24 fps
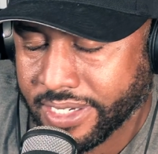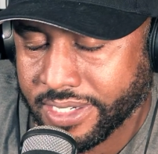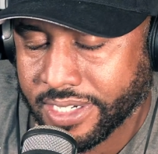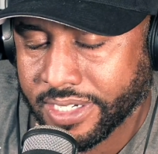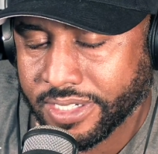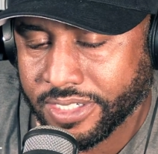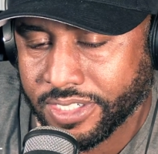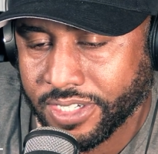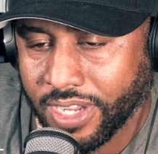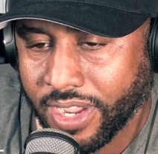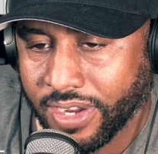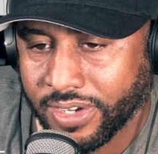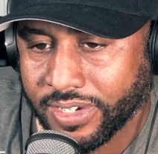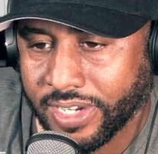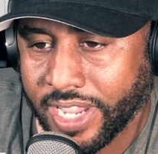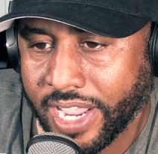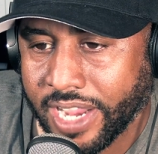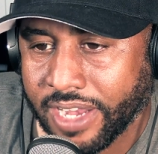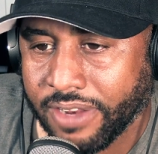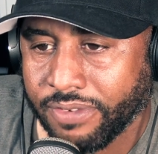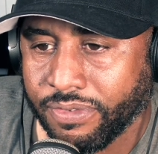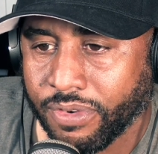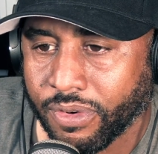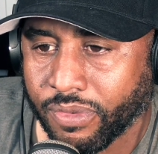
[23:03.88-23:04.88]
at this young
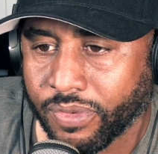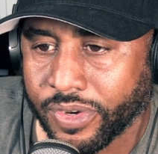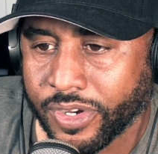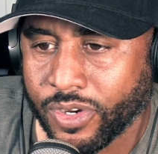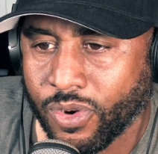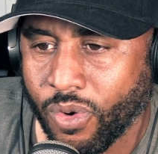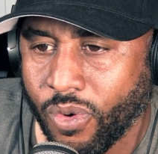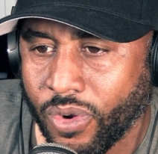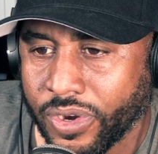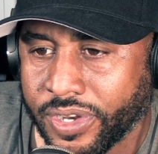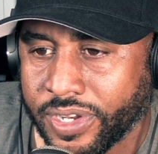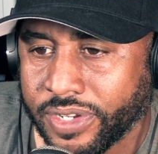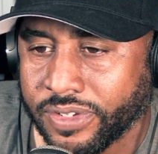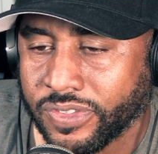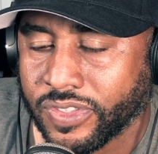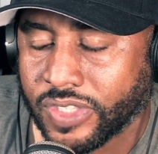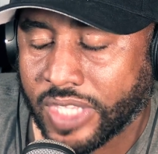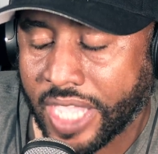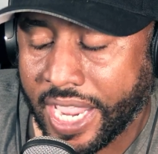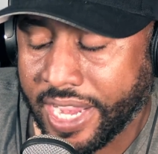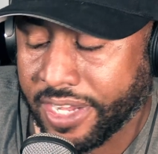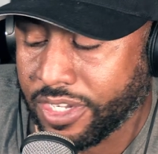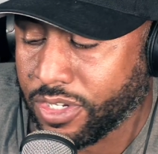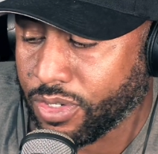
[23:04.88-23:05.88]
lady for recording it.
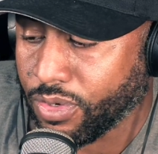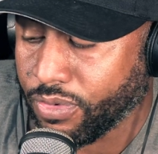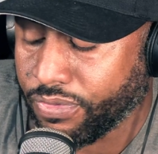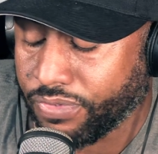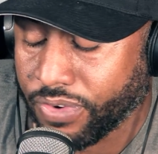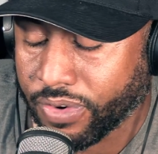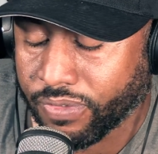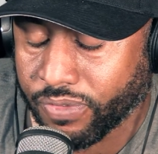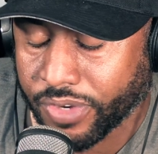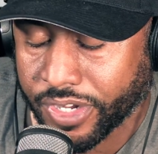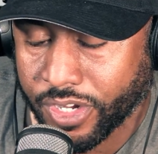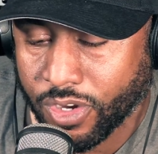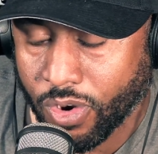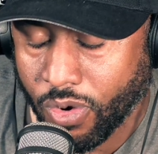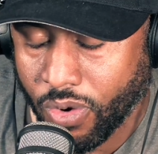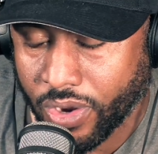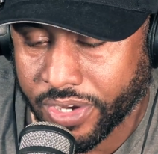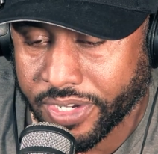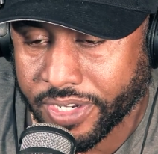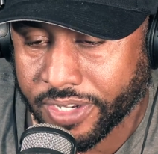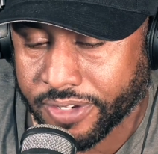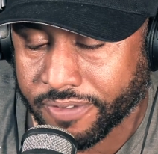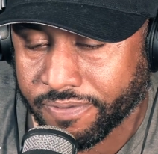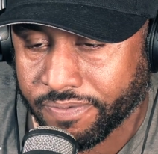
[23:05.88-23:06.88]
Thank you for
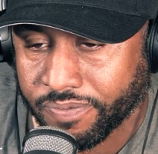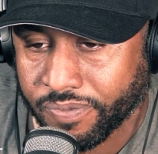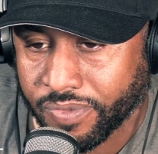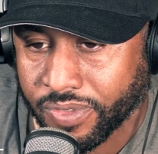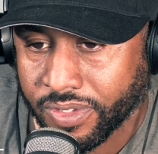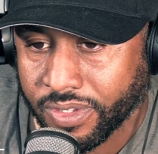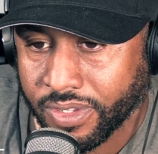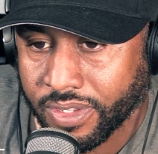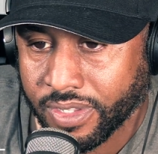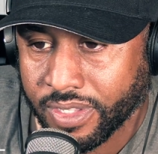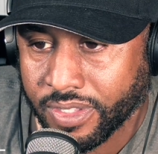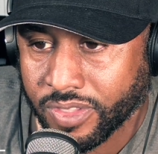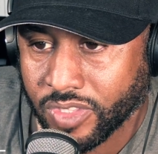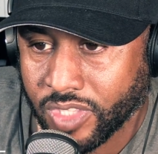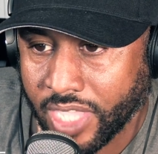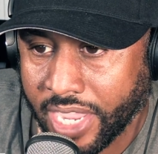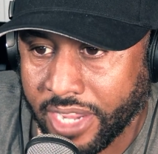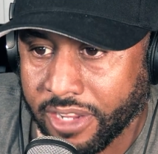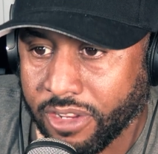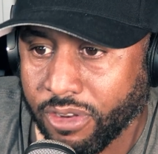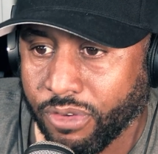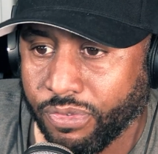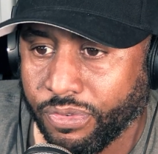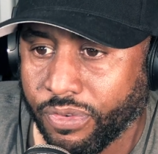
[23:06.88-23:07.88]
recording it.
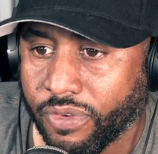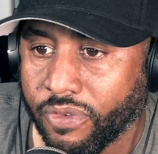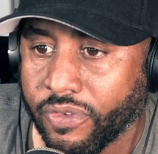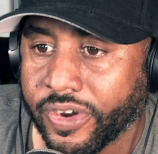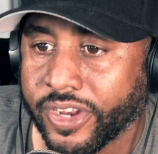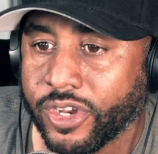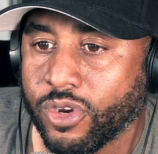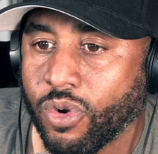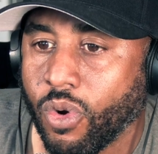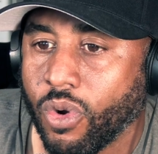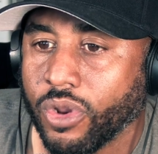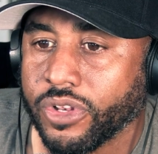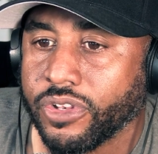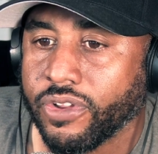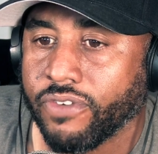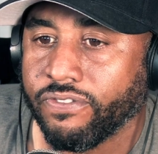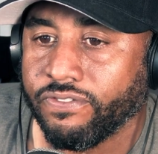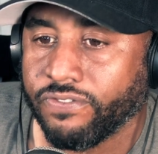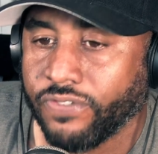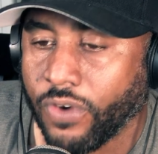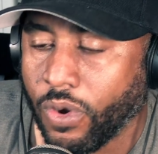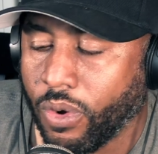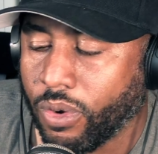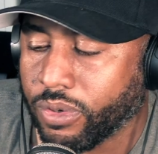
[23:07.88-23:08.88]
Thank you for recording a
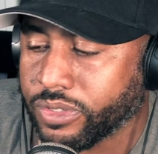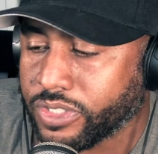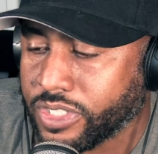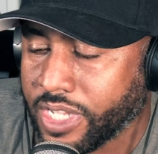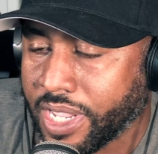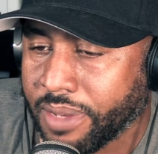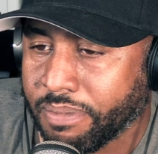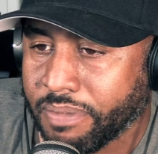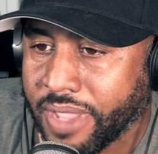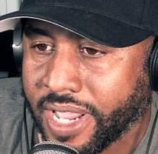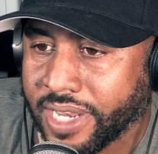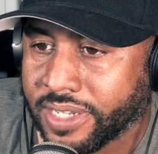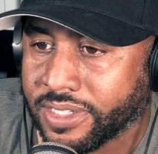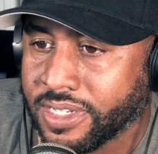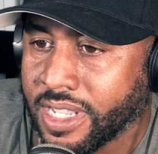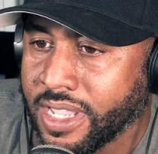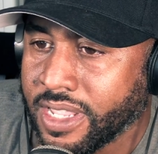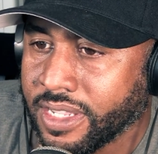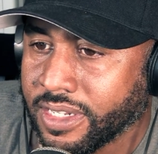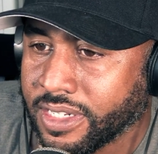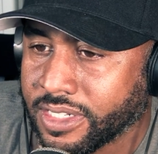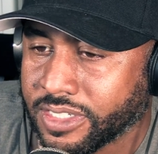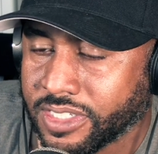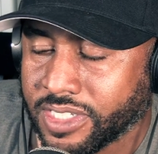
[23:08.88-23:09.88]
full 10
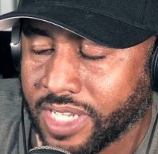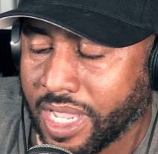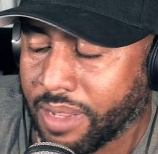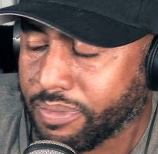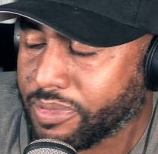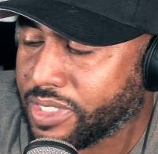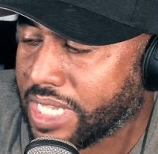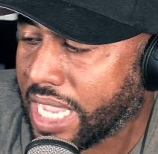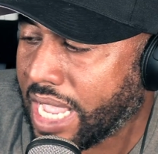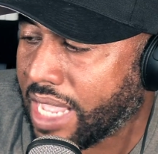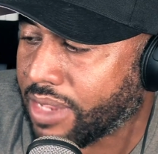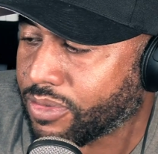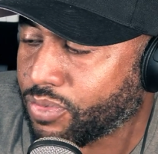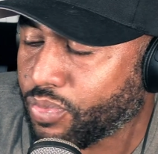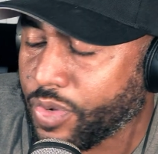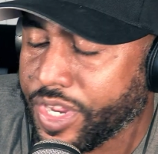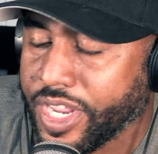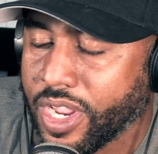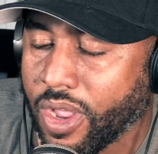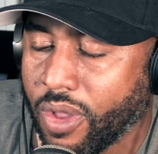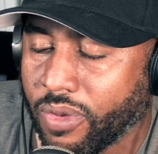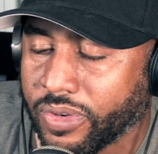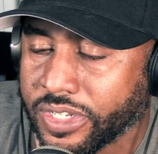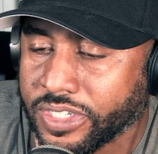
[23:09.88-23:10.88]
minutes, because sometimes
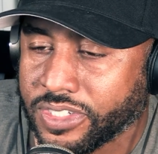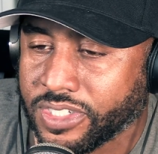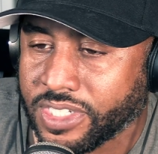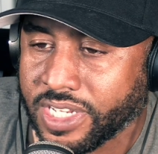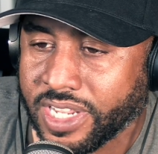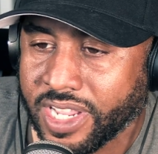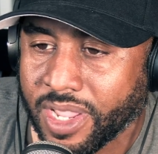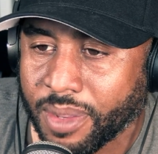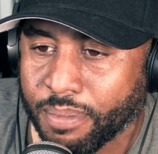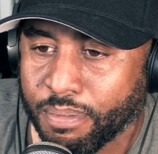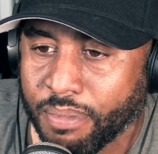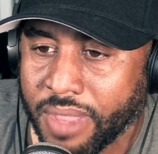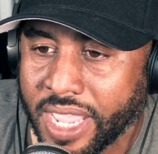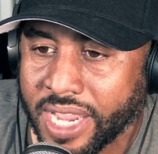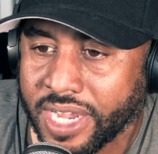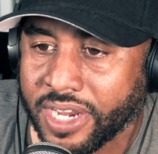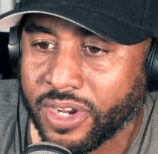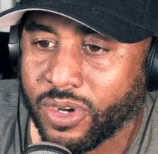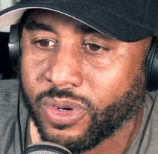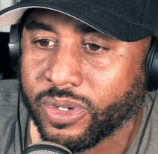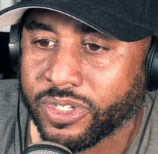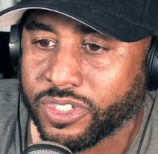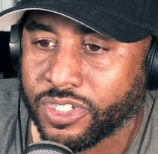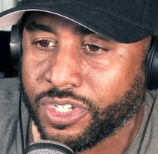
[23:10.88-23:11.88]
we only see a
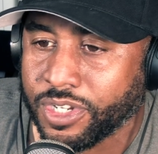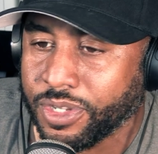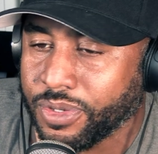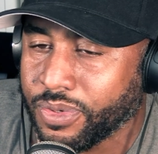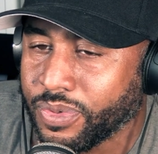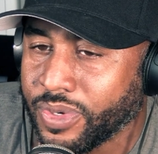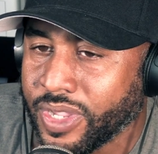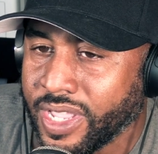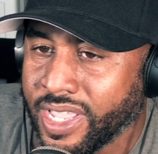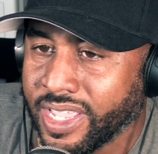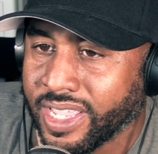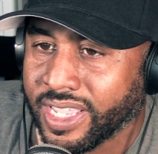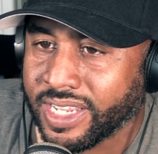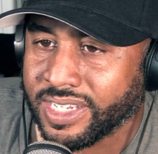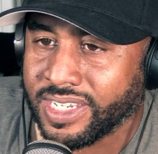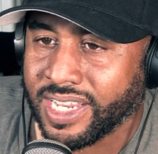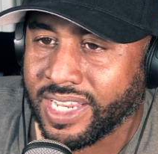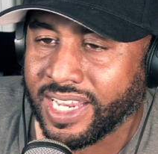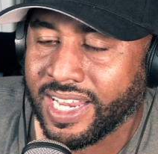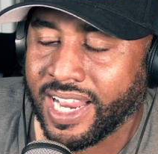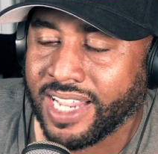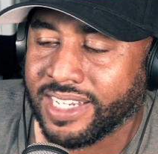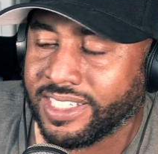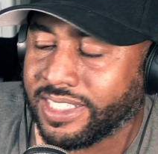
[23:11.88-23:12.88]
minute or two, and
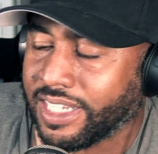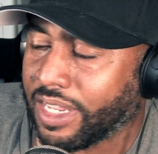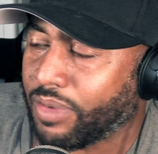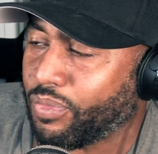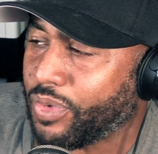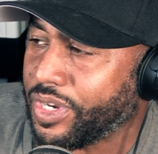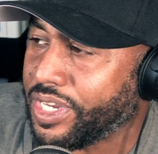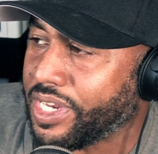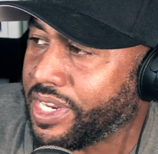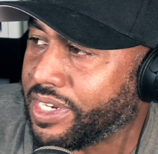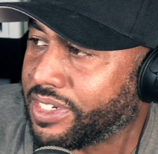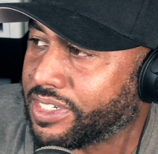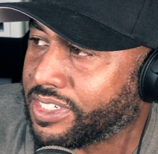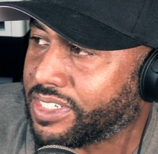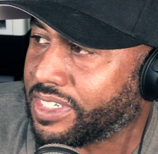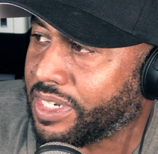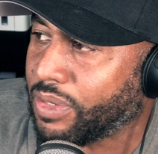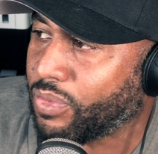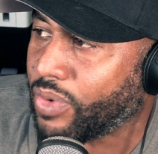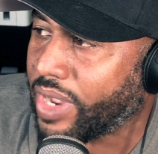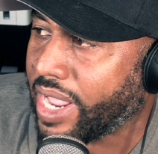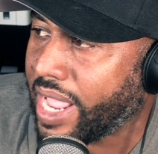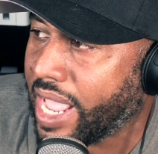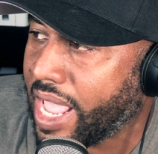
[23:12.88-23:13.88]
then they say we need to see
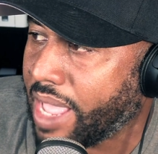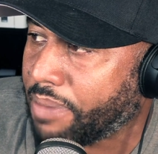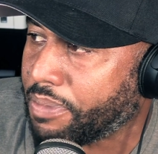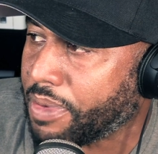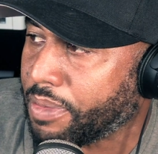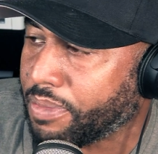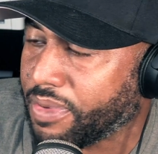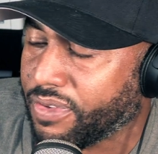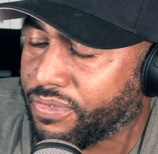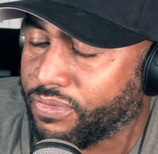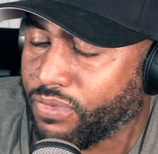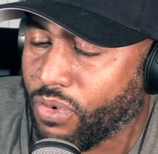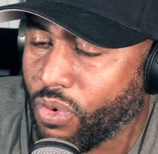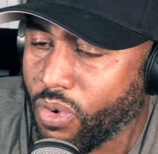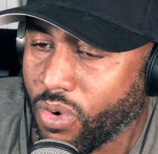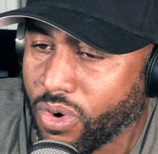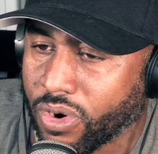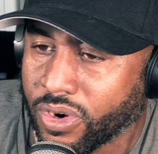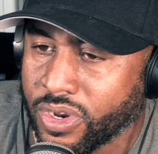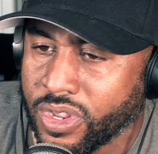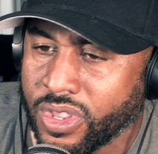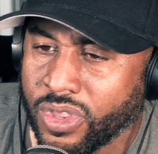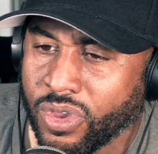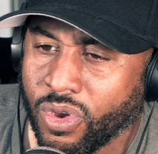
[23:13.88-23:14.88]
what happened
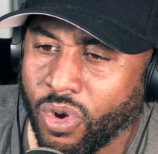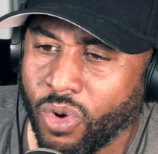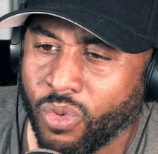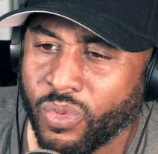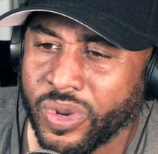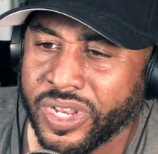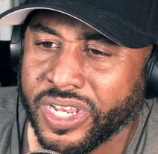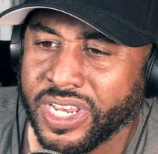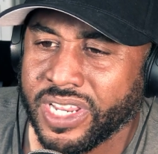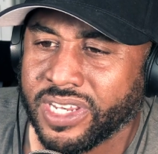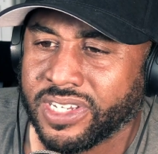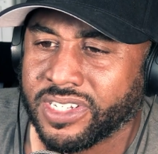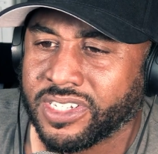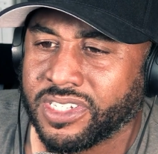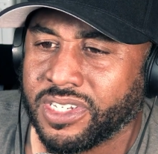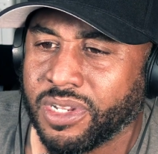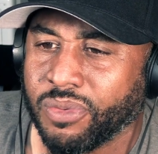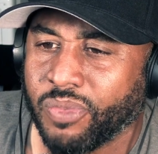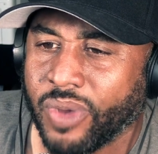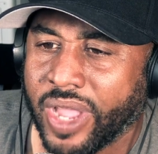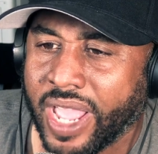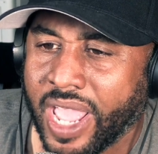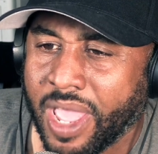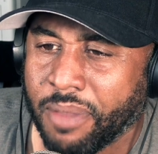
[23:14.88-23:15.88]
before, or we need to see
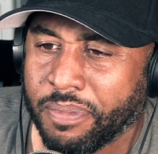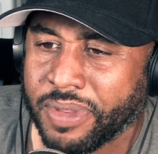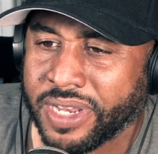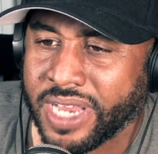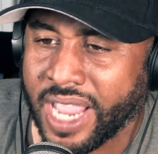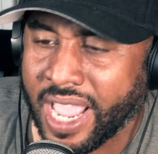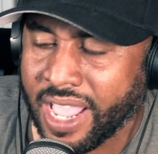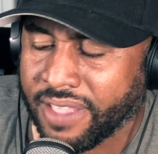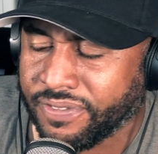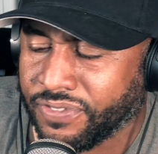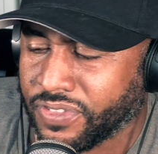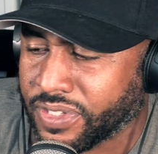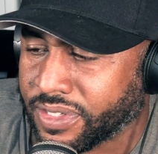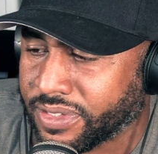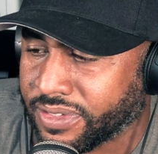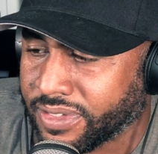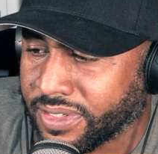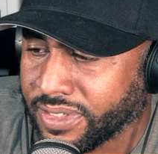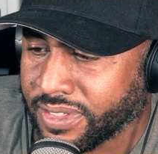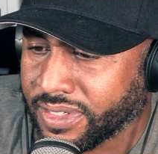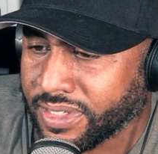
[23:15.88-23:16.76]
what happened after.